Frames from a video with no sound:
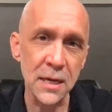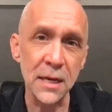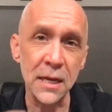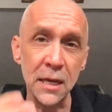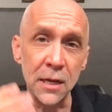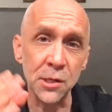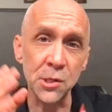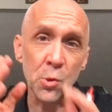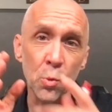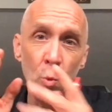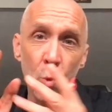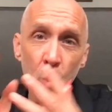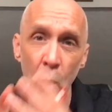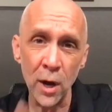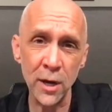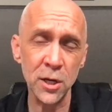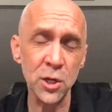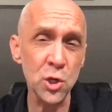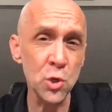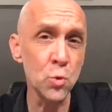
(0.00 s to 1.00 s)
Is
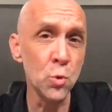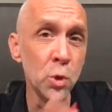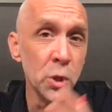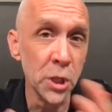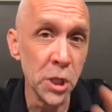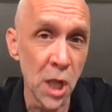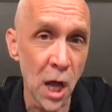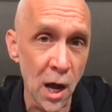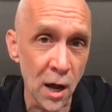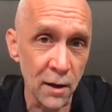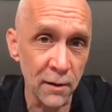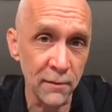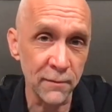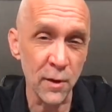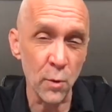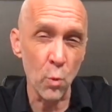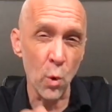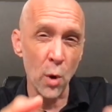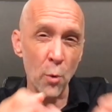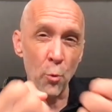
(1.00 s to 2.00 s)
what you love
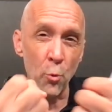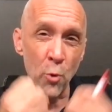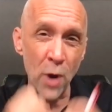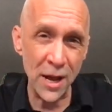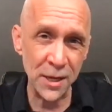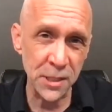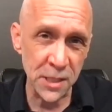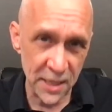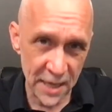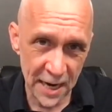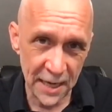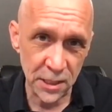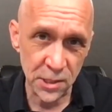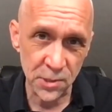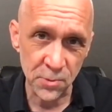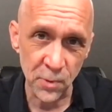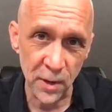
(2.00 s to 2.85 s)
and what resonates